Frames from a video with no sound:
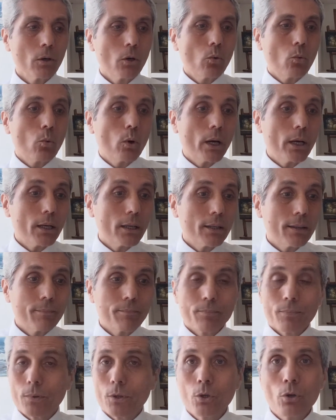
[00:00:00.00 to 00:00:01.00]
well,
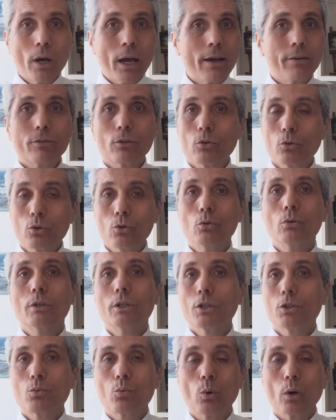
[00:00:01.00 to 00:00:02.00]
you have to do
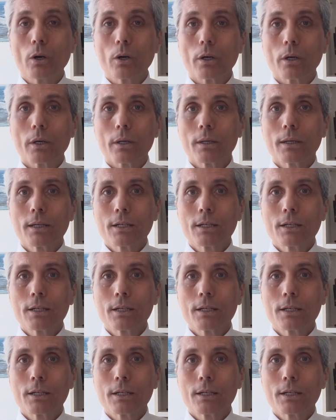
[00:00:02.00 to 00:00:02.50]
this work.